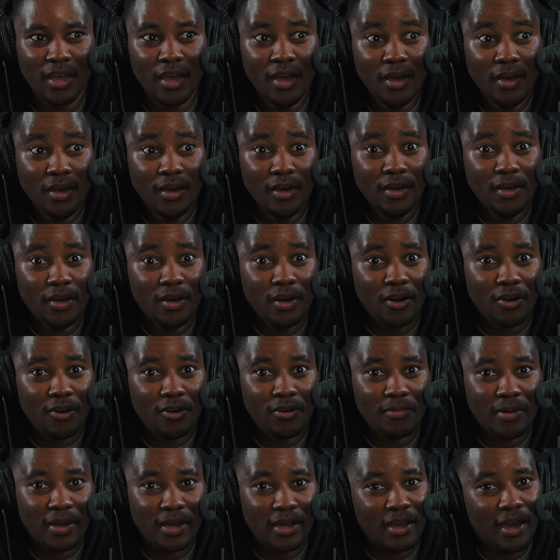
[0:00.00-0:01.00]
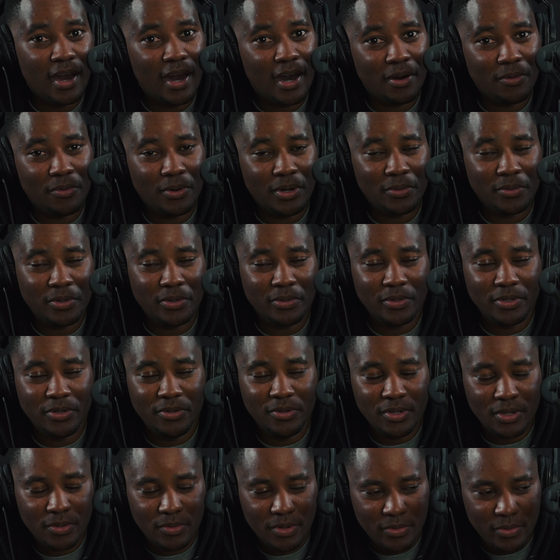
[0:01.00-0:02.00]
oh my God, what were we
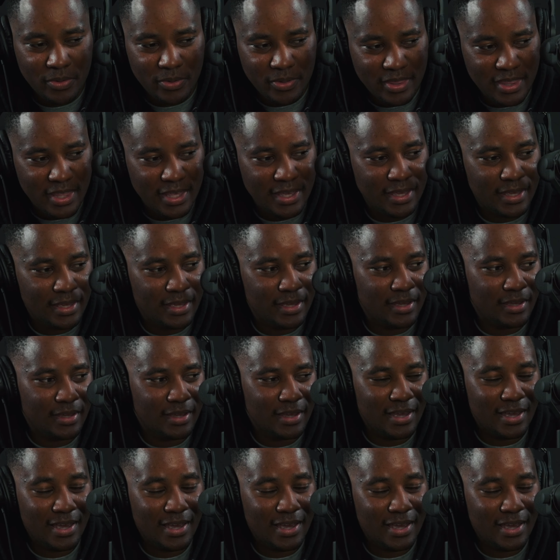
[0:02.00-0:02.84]
doing? What were we thinking?